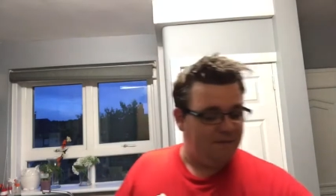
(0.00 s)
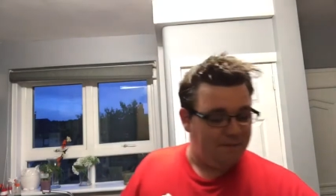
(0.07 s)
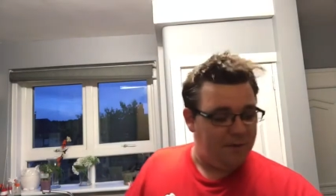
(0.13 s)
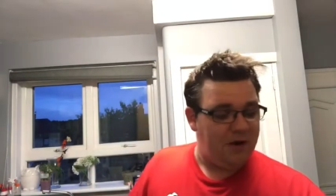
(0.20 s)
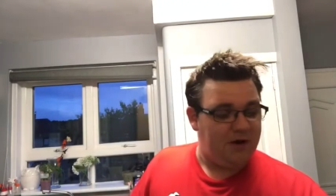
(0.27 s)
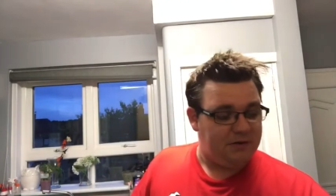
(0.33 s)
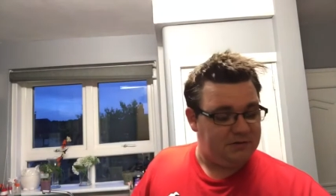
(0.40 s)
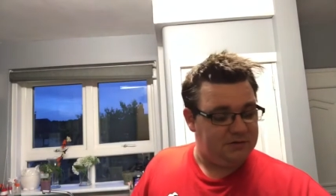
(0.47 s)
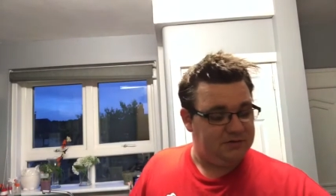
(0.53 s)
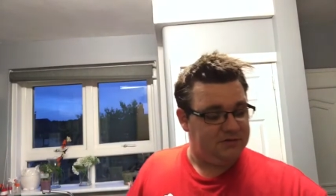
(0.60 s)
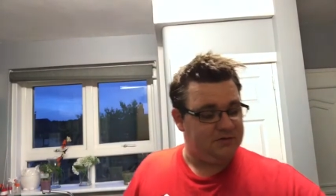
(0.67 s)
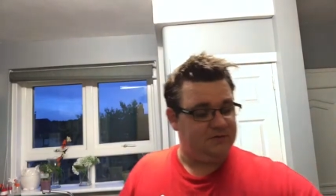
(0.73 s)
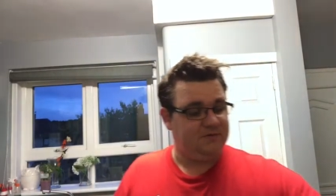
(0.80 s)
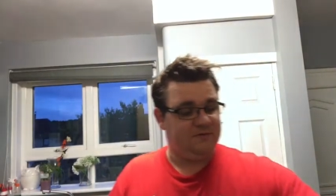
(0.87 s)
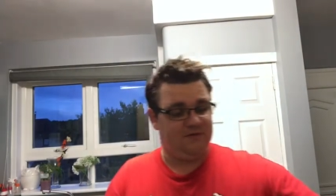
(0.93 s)
But
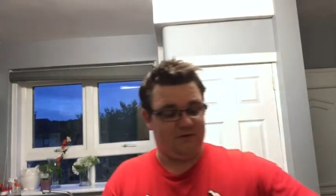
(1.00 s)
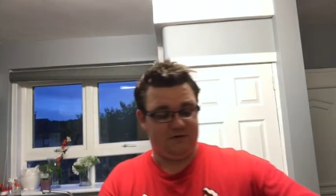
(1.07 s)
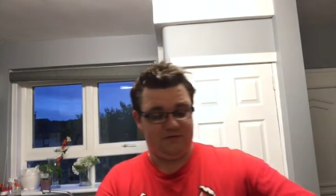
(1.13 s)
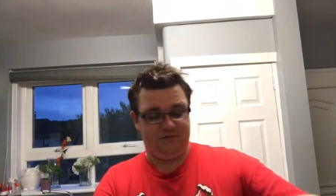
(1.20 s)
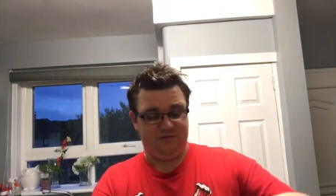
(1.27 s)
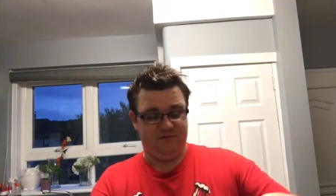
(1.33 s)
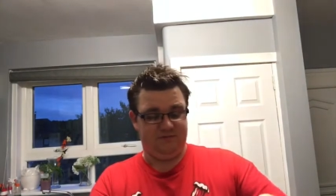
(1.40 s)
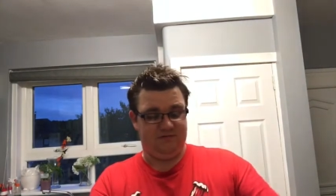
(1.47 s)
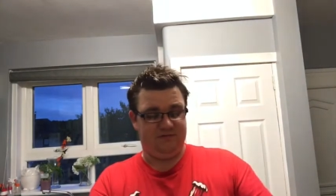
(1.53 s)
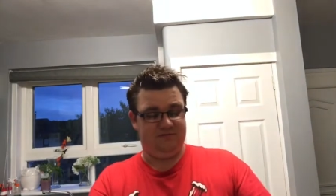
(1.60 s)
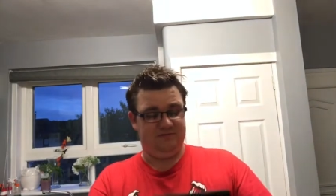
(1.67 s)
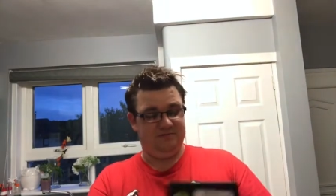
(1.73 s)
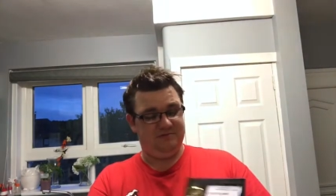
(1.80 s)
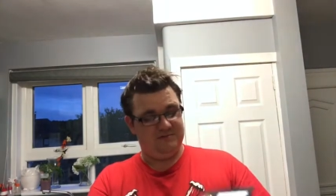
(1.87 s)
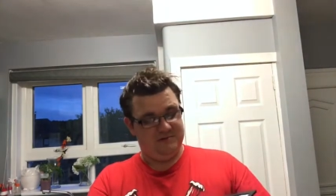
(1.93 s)
for
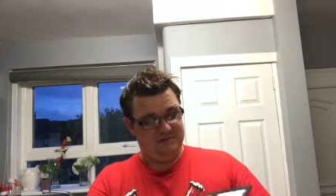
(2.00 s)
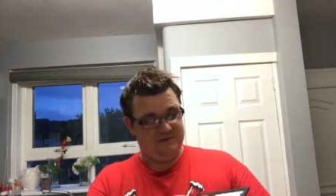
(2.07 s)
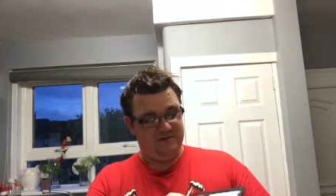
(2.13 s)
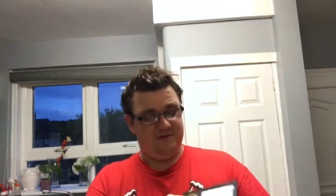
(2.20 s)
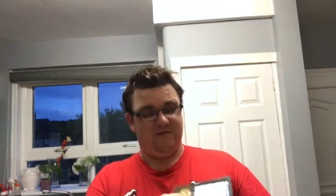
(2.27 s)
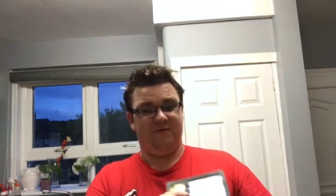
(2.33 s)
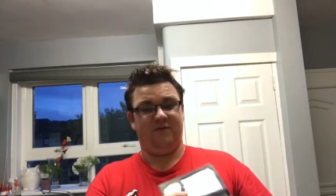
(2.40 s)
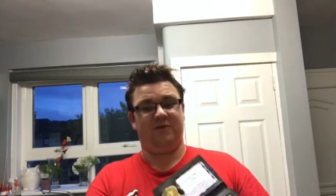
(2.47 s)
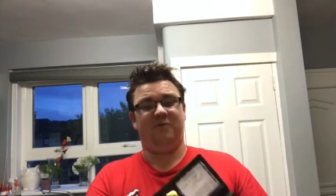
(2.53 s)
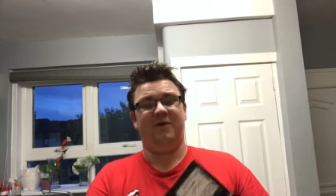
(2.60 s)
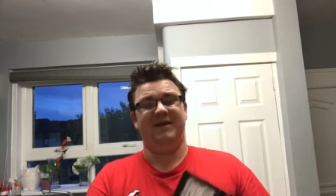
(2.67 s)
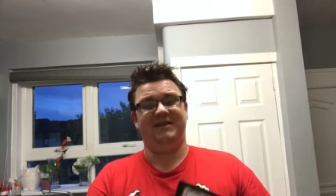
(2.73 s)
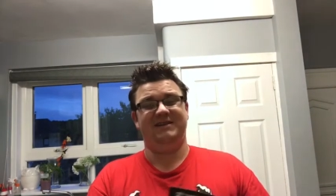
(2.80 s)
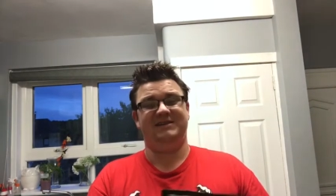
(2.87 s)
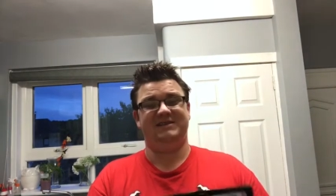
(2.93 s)
for
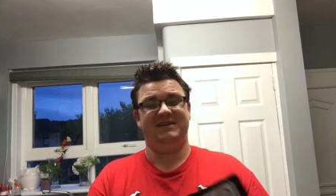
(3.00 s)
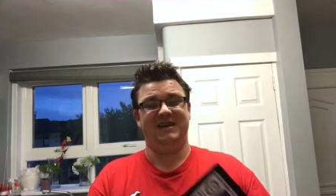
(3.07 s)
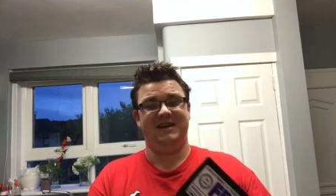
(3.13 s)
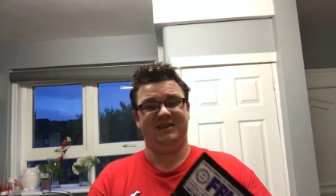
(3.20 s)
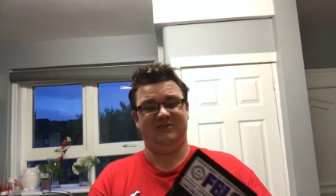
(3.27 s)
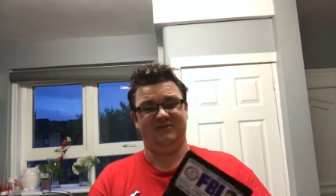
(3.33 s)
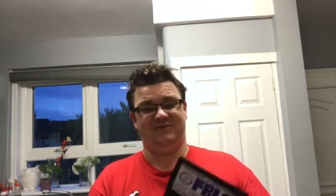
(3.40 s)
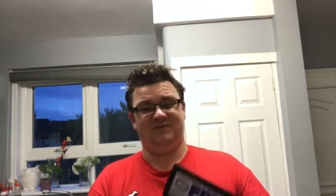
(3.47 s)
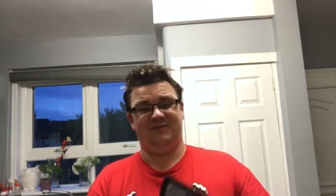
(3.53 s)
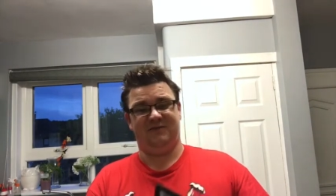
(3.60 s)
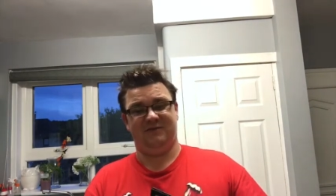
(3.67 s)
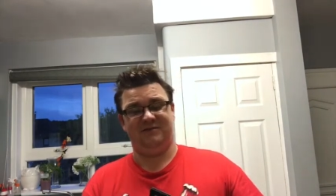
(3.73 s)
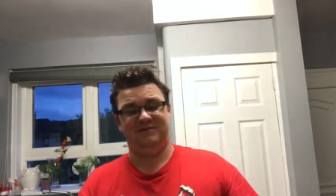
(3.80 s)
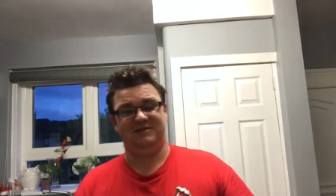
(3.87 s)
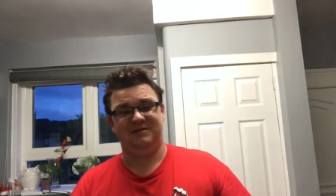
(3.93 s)
quickness sake, just for
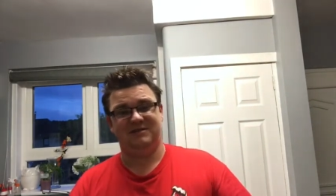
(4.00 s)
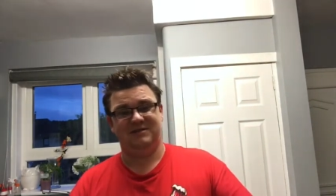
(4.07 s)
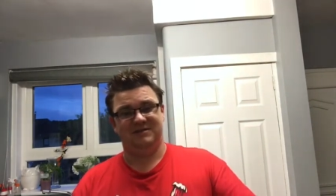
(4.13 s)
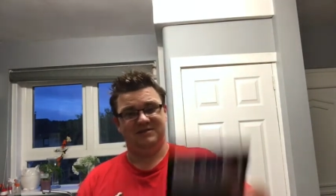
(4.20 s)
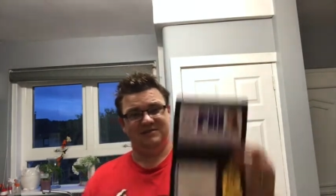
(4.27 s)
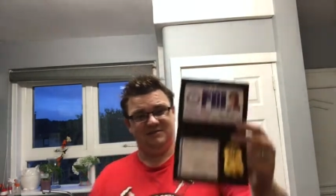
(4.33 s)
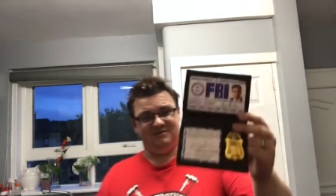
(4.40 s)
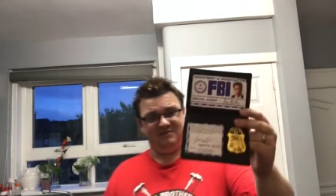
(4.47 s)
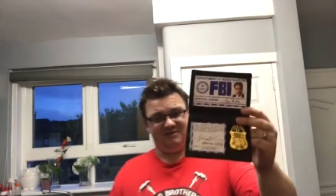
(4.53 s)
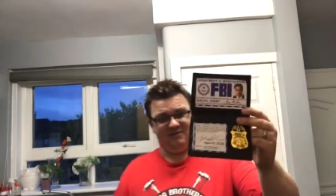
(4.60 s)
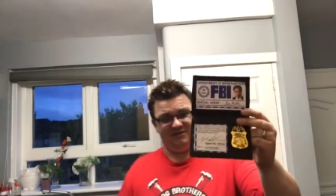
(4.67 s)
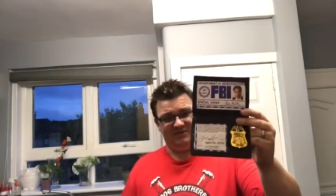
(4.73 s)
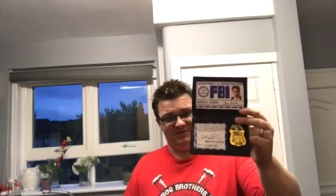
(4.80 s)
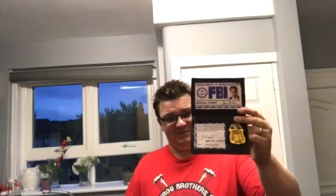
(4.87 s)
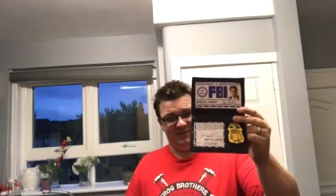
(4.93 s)

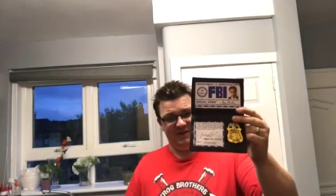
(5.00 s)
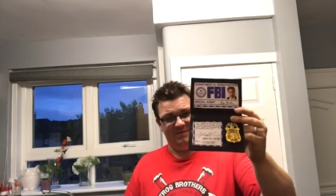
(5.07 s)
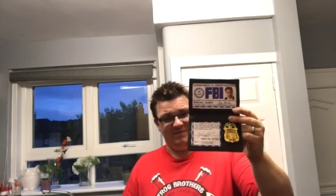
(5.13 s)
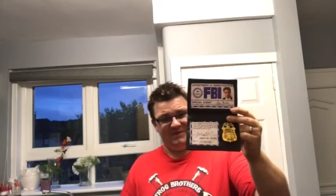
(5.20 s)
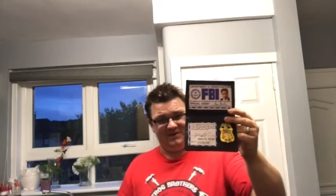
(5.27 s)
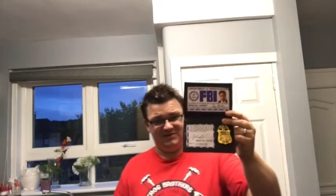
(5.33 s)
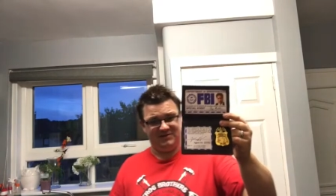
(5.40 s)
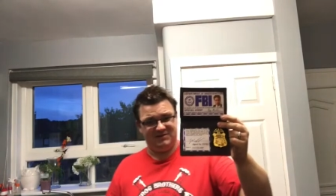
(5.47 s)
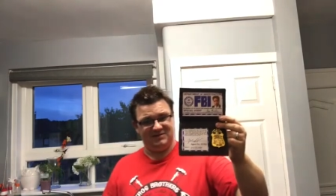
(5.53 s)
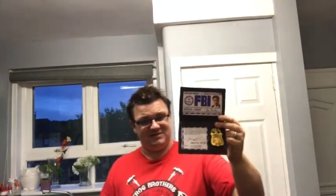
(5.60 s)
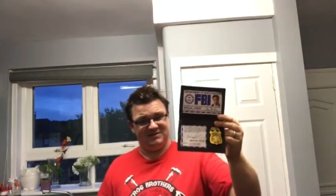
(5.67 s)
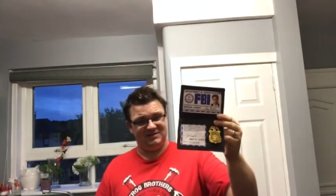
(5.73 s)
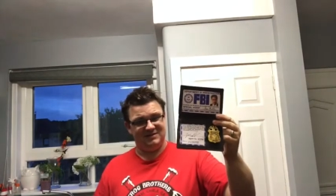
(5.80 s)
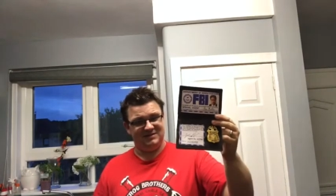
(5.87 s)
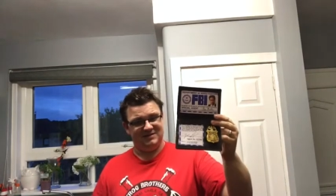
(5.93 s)
a display piece,
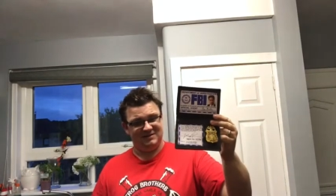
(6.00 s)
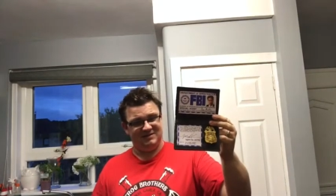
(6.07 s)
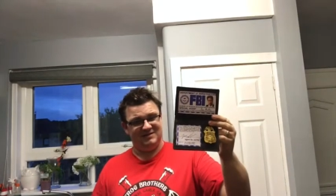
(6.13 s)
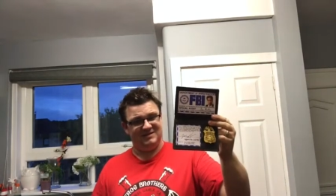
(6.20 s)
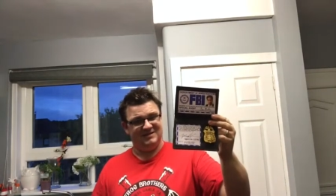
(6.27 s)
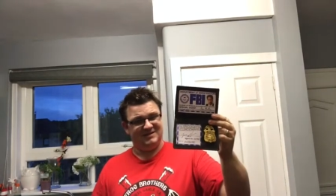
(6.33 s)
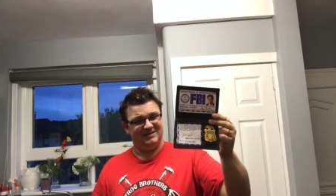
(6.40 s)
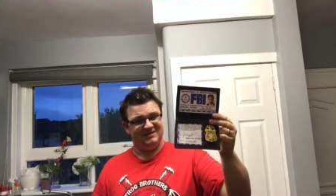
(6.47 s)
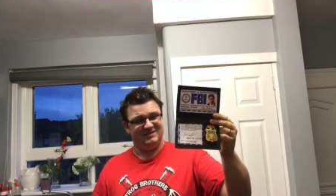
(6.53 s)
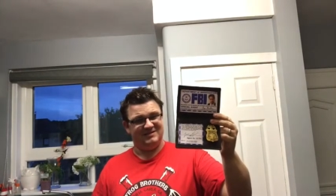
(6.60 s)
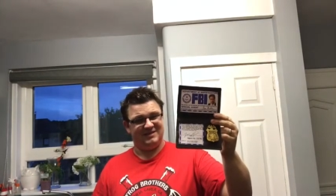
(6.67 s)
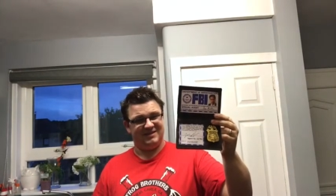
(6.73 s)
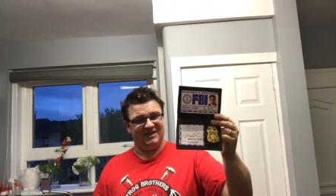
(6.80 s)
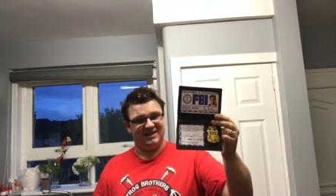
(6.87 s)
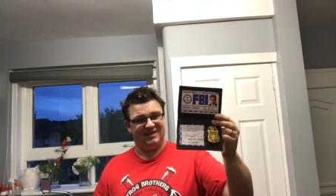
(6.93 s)
I
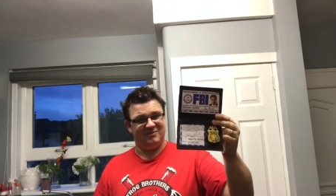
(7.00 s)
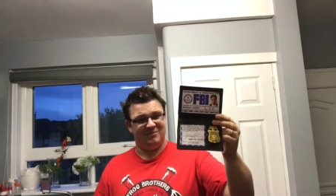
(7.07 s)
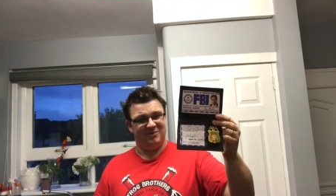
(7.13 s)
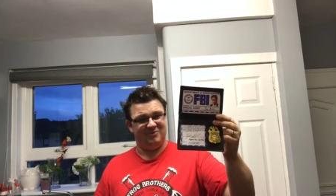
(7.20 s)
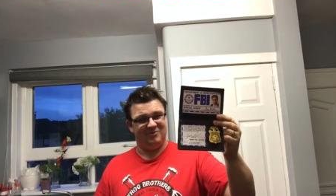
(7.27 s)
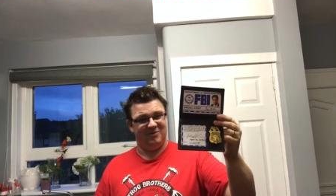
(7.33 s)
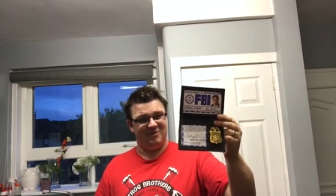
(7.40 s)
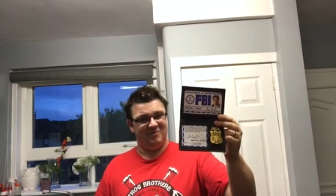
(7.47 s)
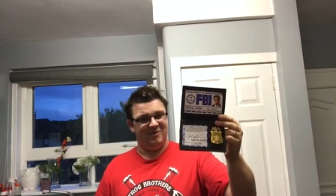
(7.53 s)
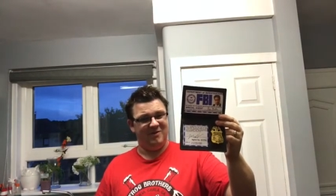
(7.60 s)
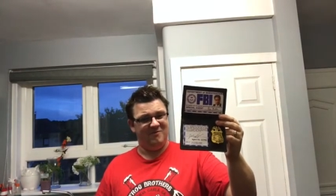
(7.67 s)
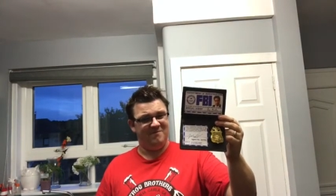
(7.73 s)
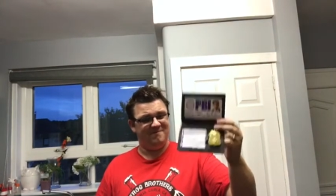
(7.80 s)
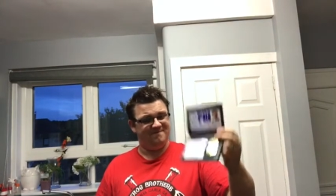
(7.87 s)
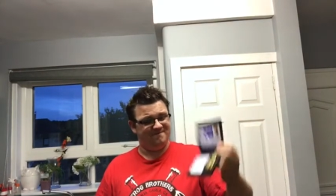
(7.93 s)
think that came out quite well.